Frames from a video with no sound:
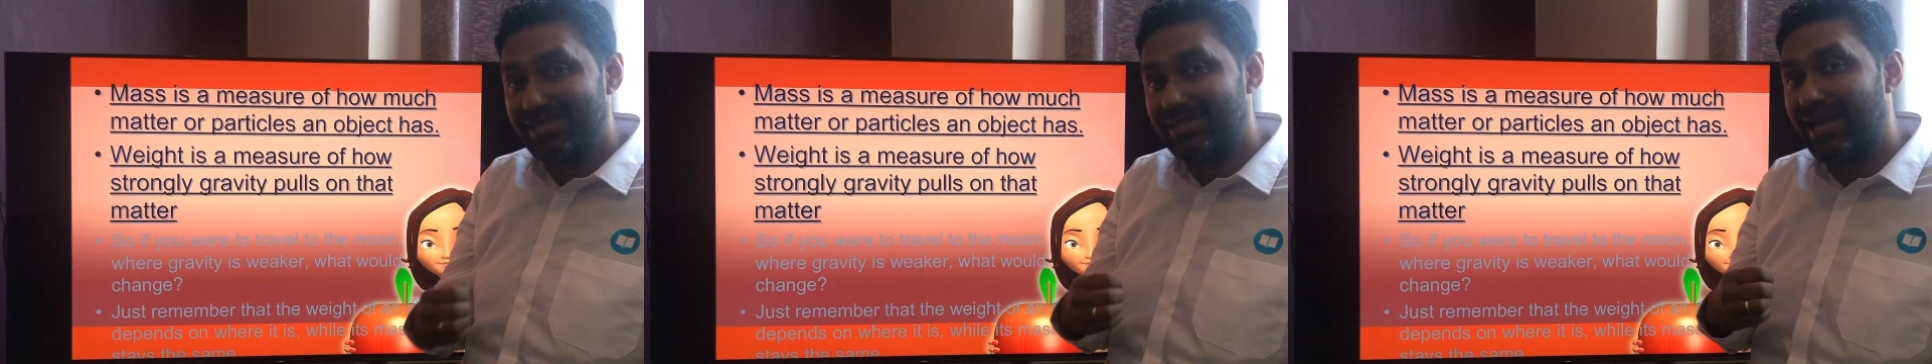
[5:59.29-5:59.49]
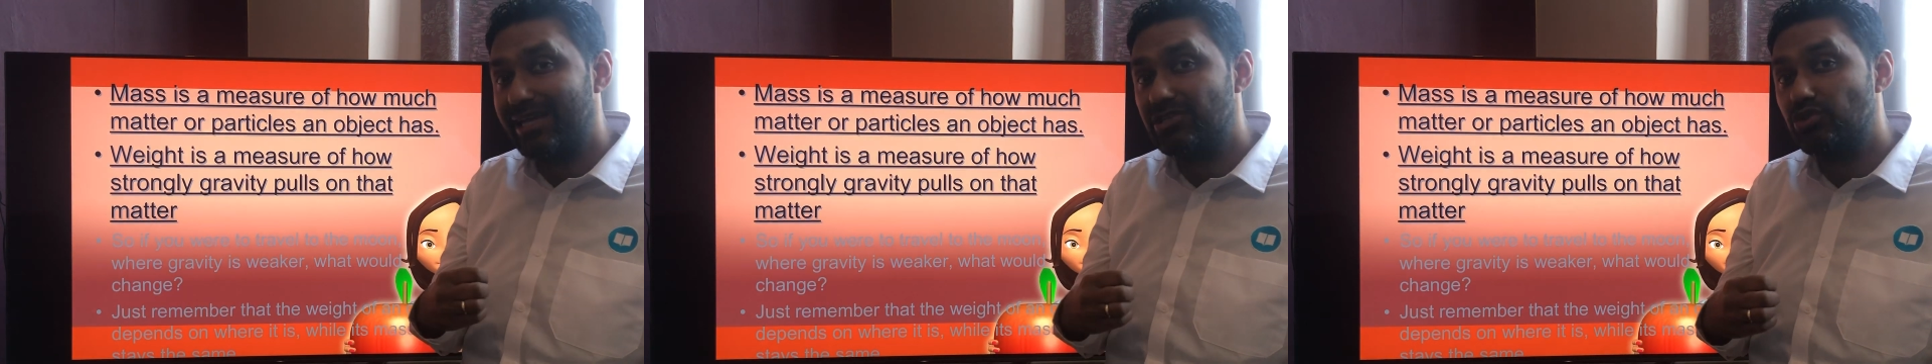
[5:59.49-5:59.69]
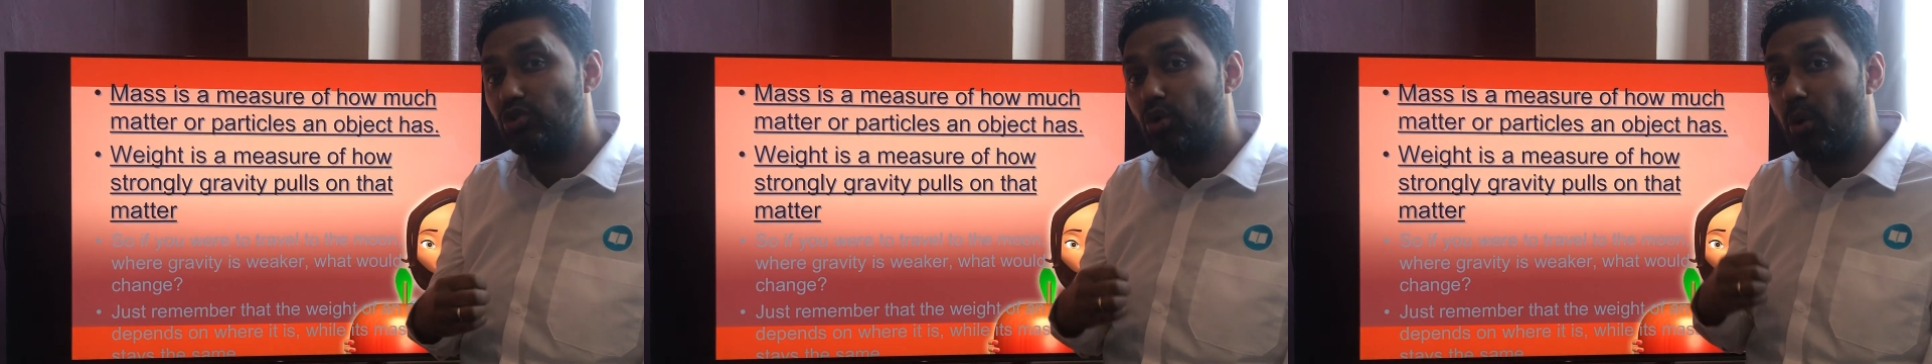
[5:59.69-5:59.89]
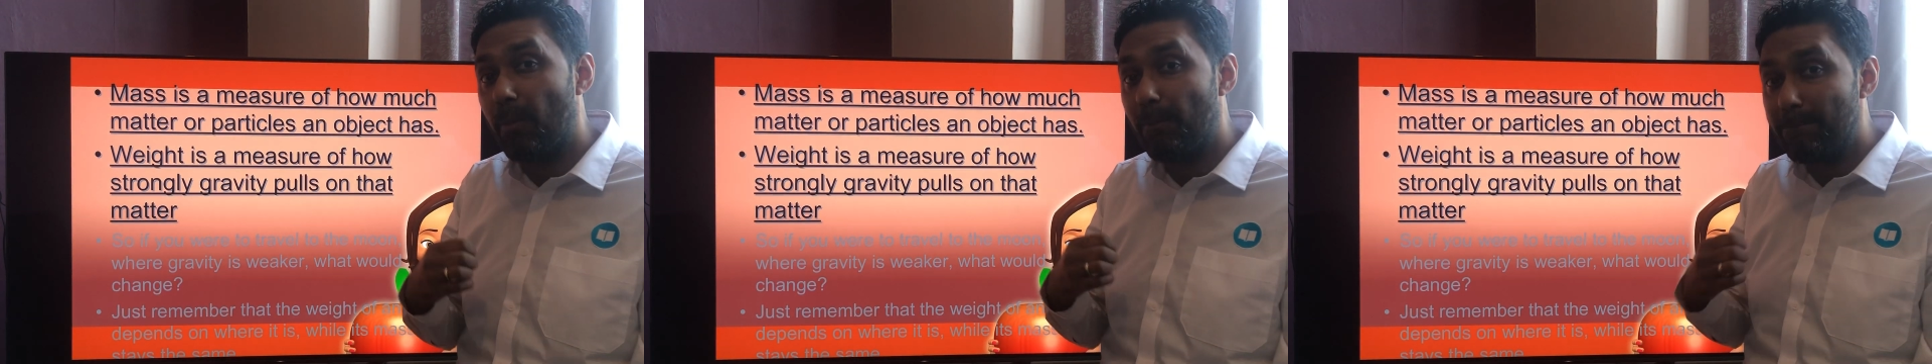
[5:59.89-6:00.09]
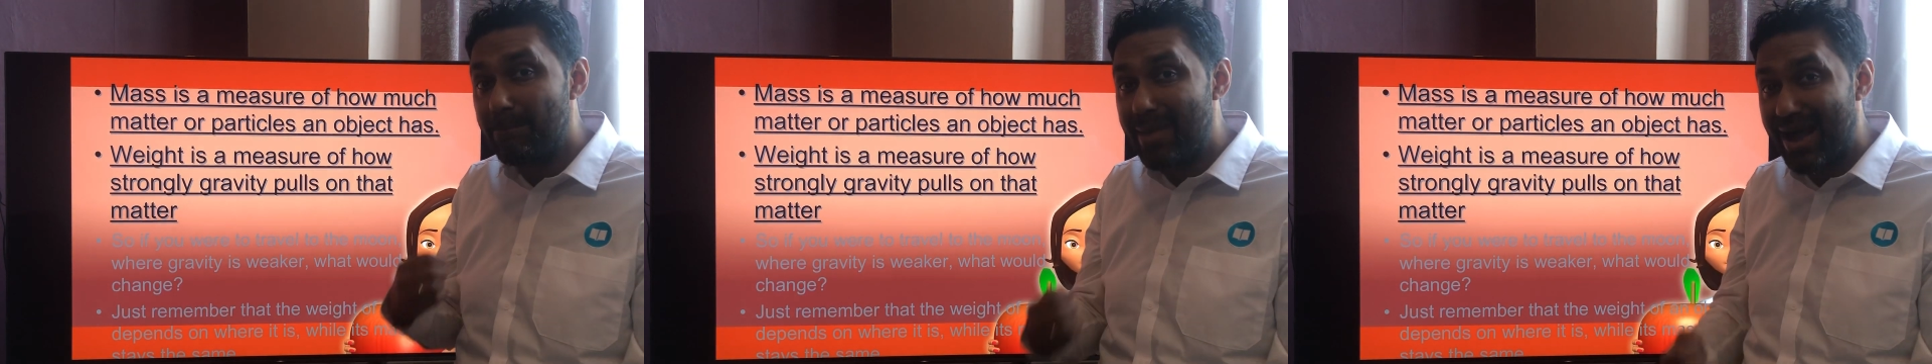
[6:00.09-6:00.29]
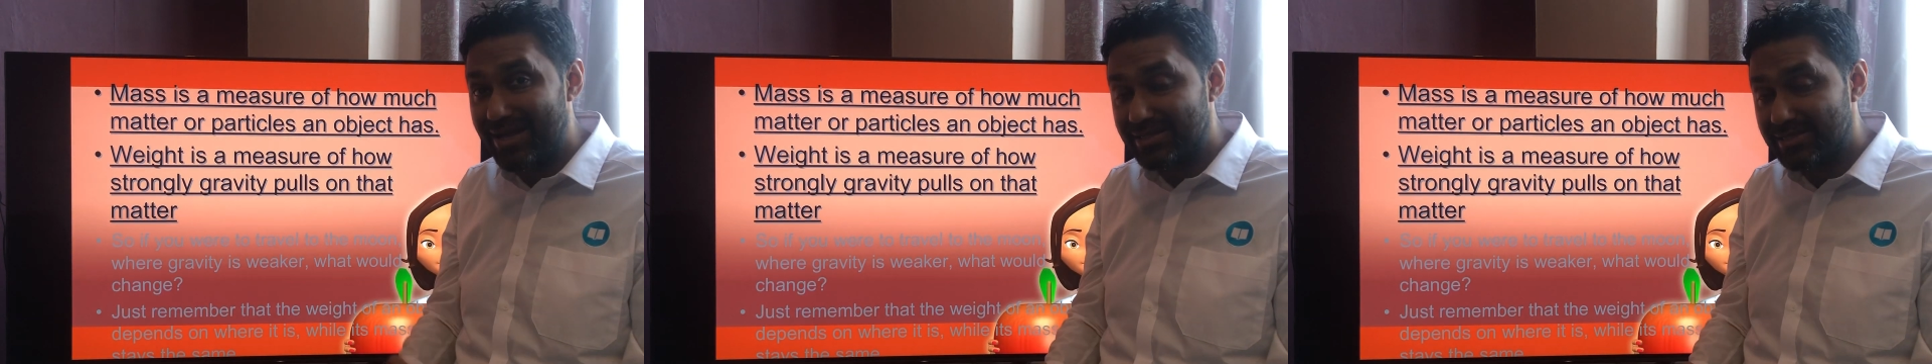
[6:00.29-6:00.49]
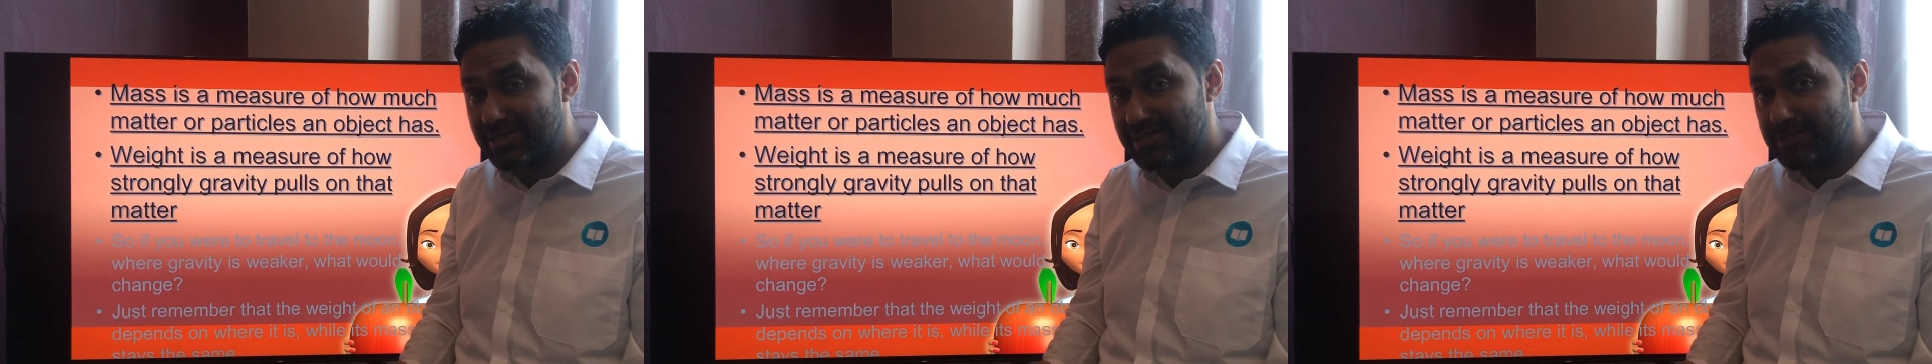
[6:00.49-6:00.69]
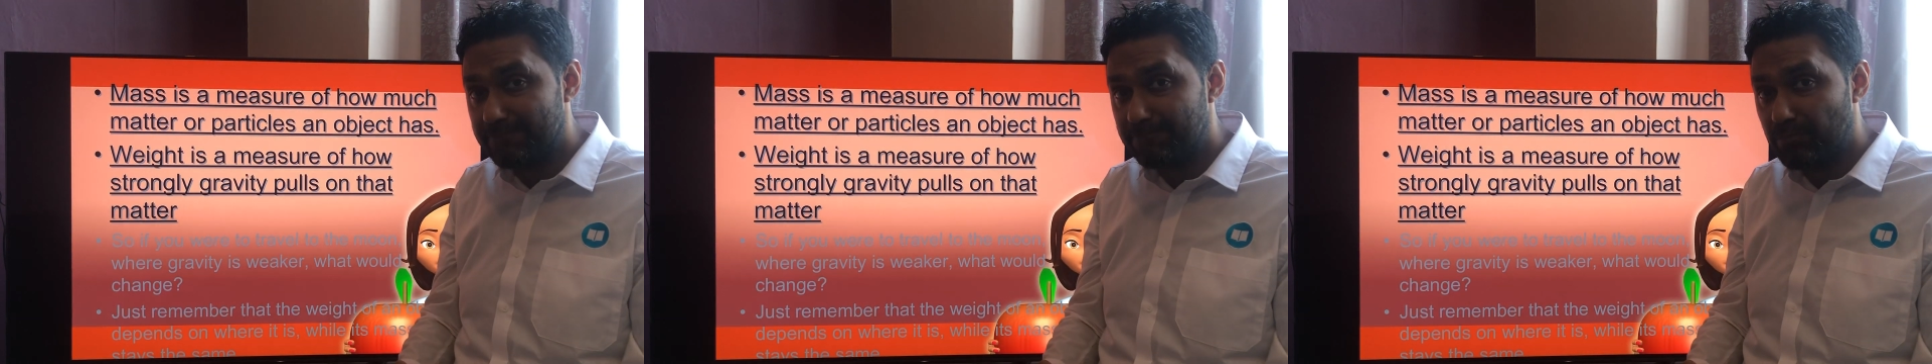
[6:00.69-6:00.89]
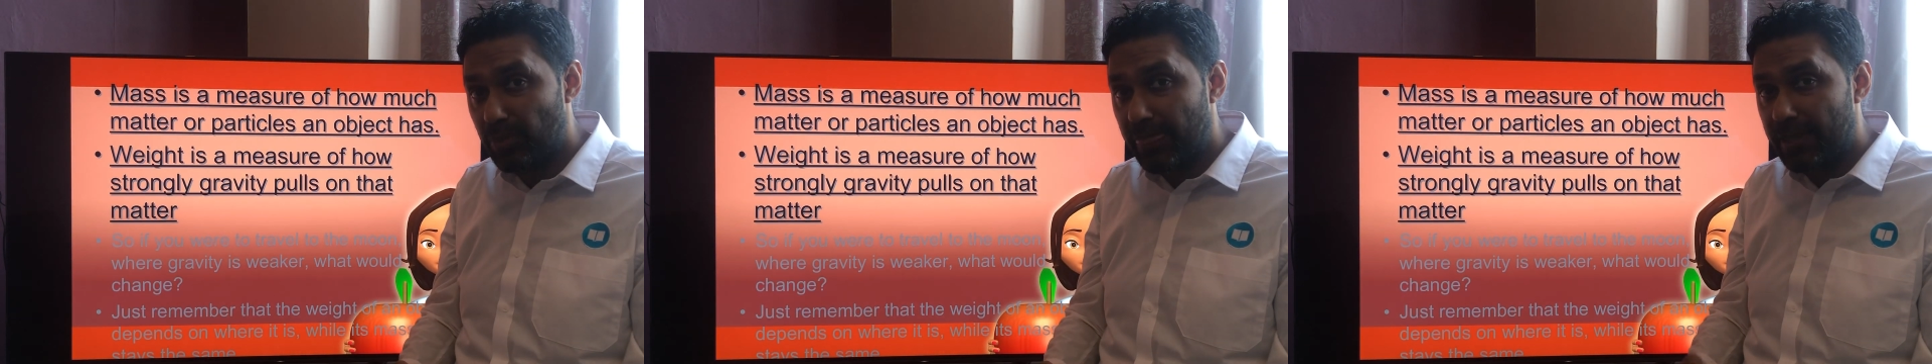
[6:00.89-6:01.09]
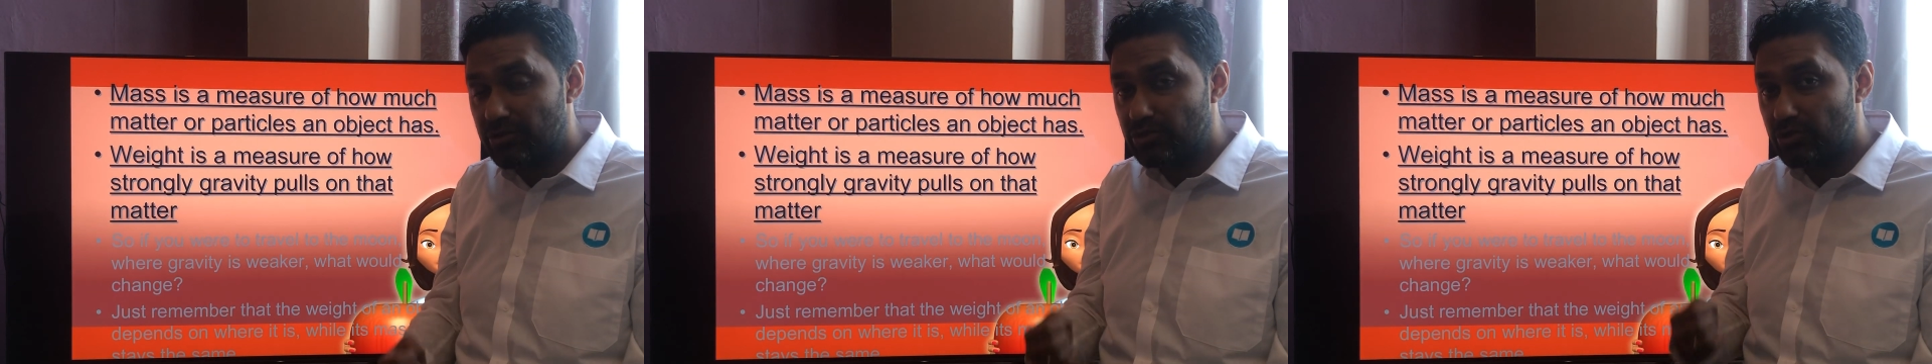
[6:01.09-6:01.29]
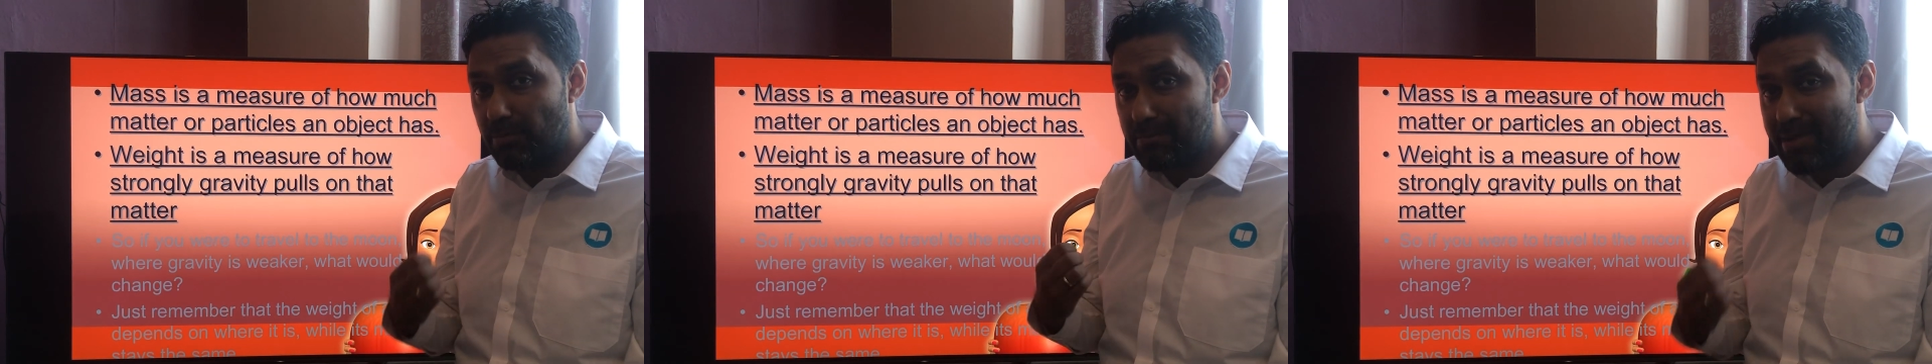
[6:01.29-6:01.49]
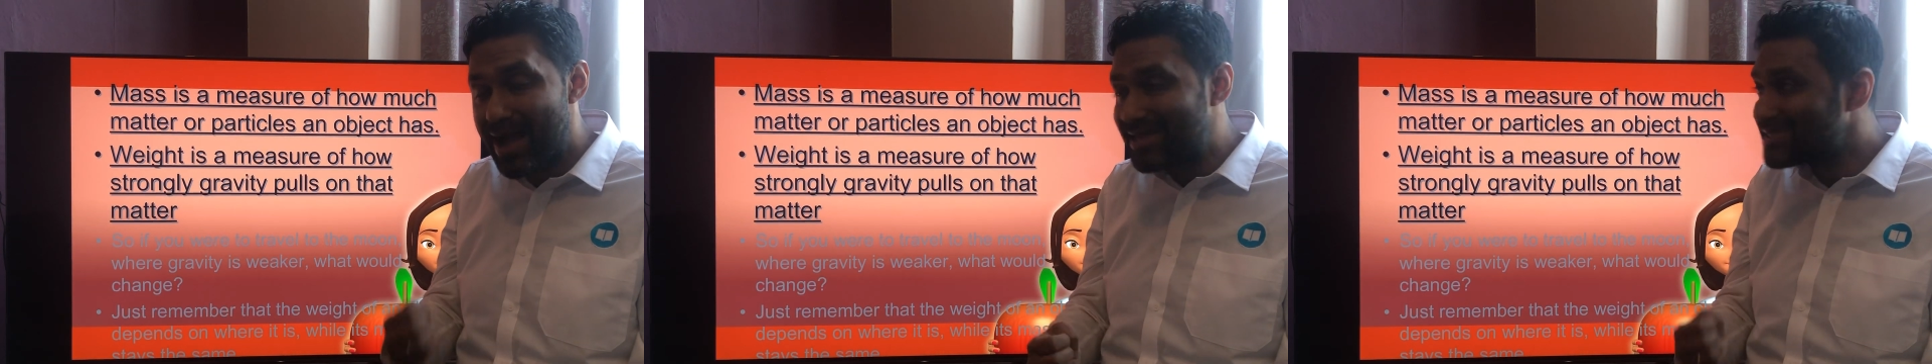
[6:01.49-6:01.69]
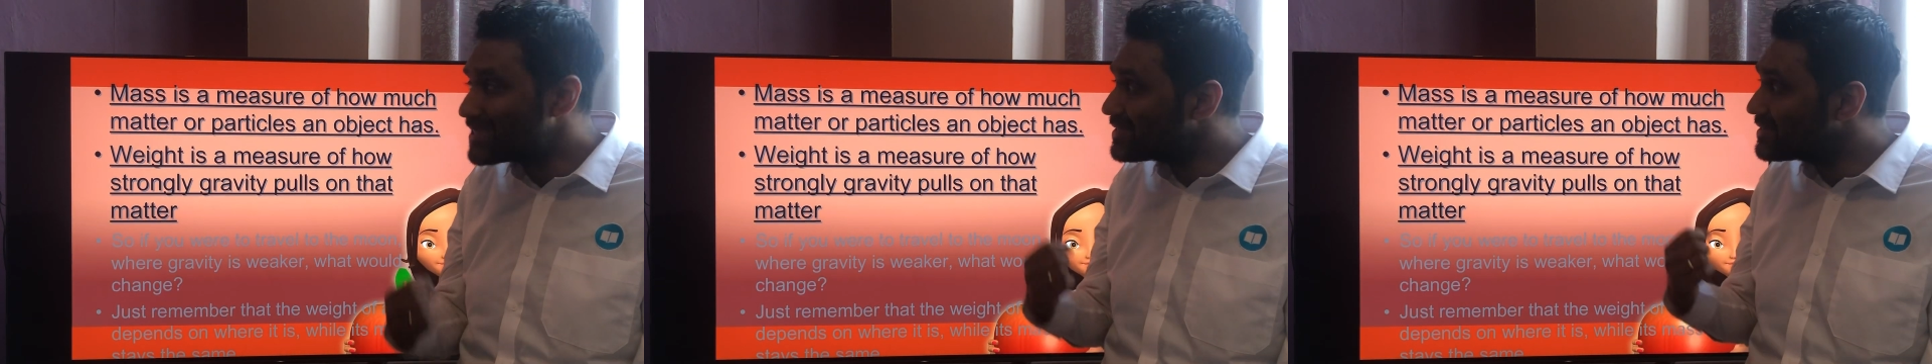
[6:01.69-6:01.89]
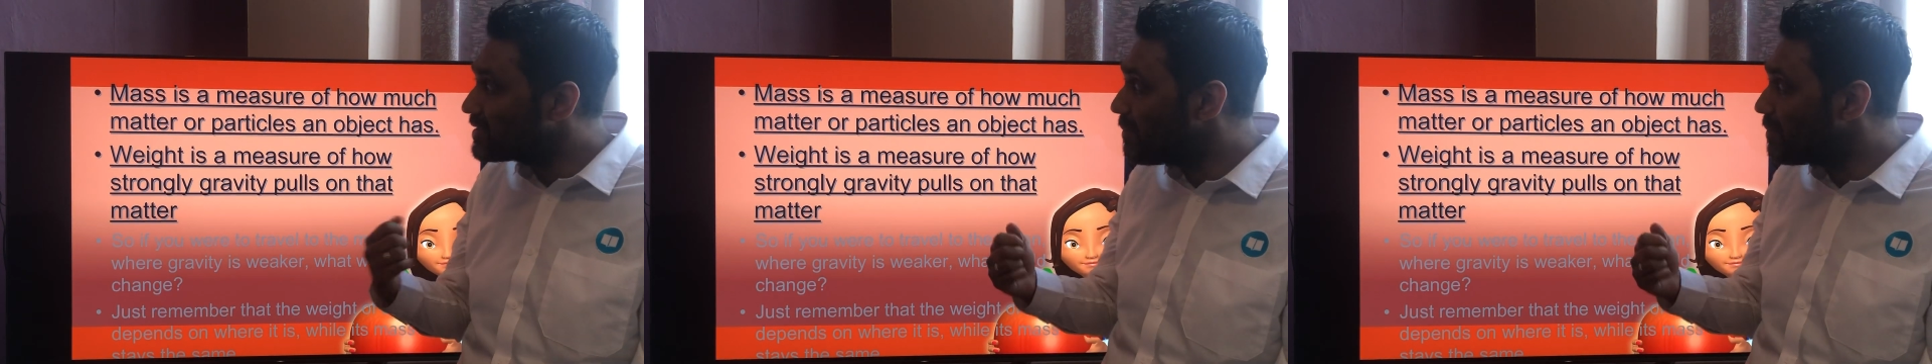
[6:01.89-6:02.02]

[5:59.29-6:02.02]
that is your mass. So mass is the